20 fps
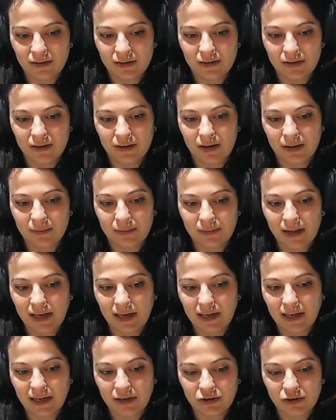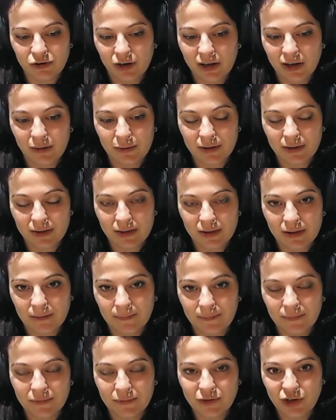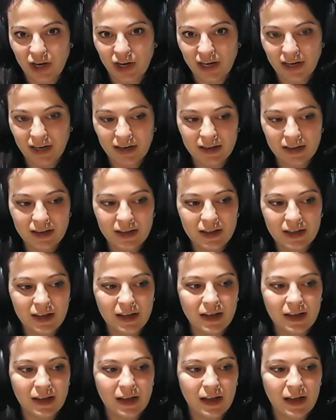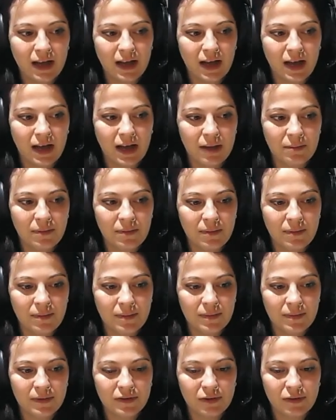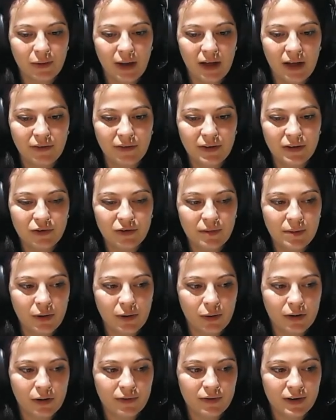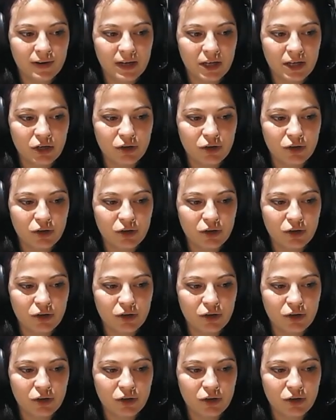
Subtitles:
lightning strike with Jaina. So Alvin's from the orphanage.